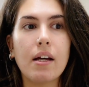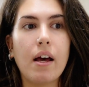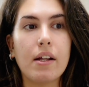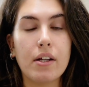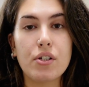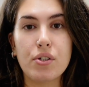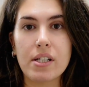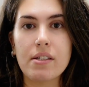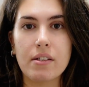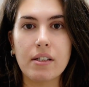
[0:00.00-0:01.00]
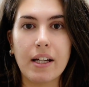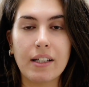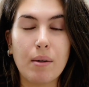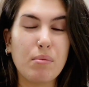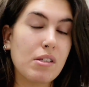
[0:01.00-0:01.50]
an hairdresser like
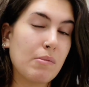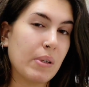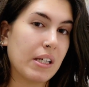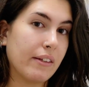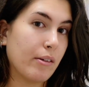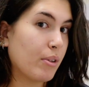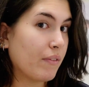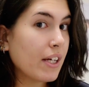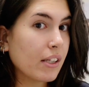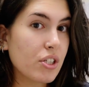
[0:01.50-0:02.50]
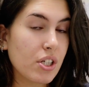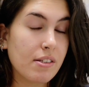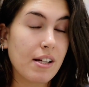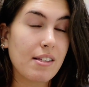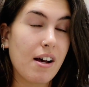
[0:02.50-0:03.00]
that would speak a little bit of English, because
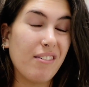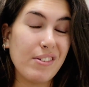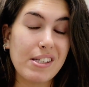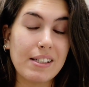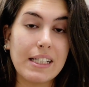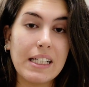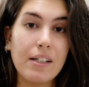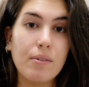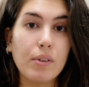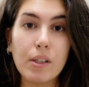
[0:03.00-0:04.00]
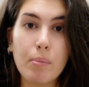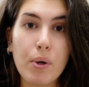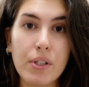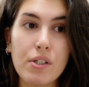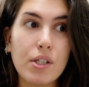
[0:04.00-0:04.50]
that's obviously really
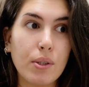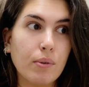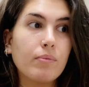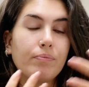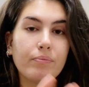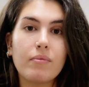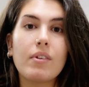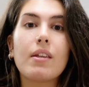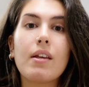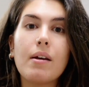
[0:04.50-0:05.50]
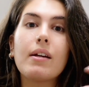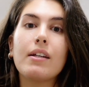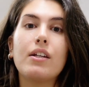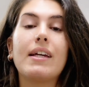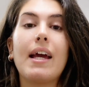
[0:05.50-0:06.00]
important to
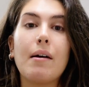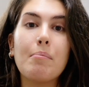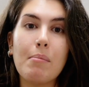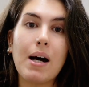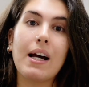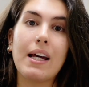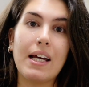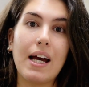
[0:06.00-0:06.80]
get my